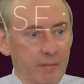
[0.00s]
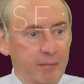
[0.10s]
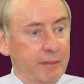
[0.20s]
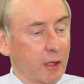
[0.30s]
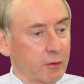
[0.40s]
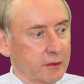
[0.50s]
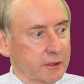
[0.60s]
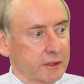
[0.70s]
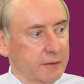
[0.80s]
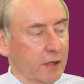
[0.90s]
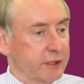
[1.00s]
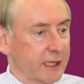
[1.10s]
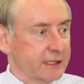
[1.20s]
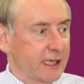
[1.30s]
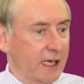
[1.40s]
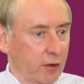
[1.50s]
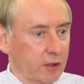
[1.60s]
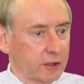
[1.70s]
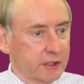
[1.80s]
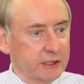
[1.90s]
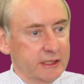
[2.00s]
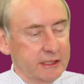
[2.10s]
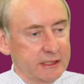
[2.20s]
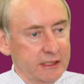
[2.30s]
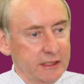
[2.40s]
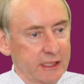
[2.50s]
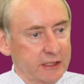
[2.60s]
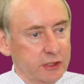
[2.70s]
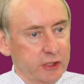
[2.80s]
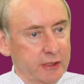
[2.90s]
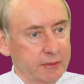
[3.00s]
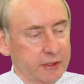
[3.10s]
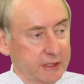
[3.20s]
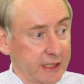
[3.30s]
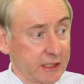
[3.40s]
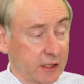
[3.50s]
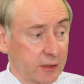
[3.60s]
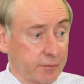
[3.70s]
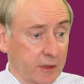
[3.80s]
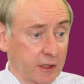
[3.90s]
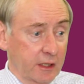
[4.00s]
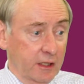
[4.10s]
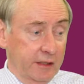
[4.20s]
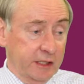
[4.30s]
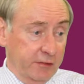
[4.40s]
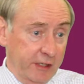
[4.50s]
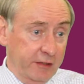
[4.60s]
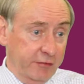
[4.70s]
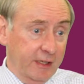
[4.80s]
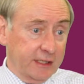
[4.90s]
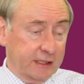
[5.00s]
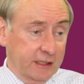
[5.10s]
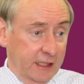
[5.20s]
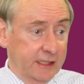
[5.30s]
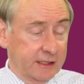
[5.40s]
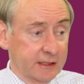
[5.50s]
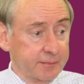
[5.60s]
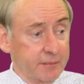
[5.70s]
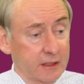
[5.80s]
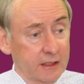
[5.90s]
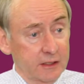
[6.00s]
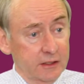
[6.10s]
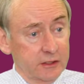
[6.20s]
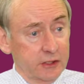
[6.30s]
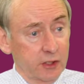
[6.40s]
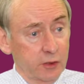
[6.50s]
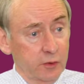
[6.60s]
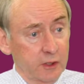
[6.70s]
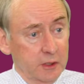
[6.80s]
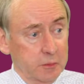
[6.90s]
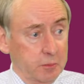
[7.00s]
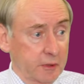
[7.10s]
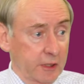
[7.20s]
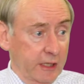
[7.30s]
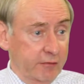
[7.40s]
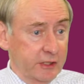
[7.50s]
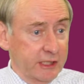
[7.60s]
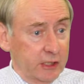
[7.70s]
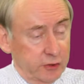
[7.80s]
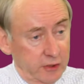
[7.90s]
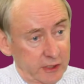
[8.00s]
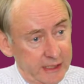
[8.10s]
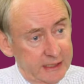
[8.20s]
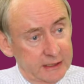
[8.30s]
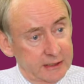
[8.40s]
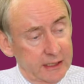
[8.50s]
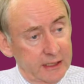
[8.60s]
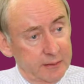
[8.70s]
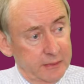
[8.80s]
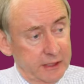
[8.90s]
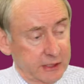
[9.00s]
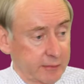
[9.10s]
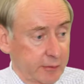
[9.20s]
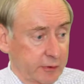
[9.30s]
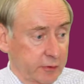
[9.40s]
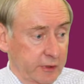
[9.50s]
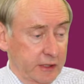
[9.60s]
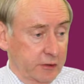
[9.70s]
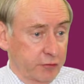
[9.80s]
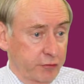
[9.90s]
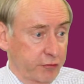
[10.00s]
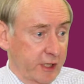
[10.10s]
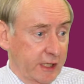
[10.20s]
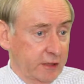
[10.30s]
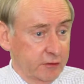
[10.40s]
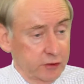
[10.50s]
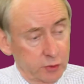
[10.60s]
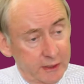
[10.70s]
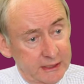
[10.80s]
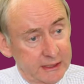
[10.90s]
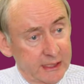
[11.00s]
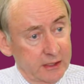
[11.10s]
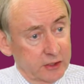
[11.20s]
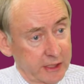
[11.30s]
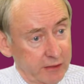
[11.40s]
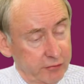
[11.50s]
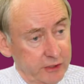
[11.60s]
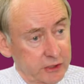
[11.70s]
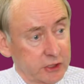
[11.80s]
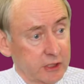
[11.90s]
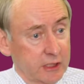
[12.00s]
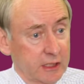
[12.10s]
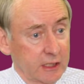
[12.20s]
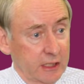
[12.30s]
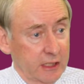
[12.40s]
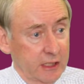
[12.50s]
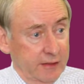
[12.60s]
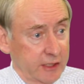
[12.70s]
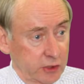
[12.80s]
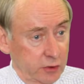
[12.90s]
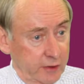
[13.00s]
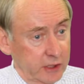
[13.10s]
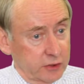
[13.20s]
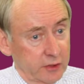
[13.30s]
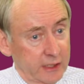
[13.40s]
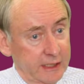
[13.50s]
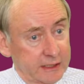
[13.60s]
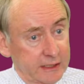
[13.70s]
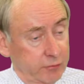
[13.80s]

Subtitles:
People often ask, how long does this laser treatment take? This is a very fast laser, so on average the actual laser time is somewhere between 5 and 20 seconds on average. That's to do the actual laser.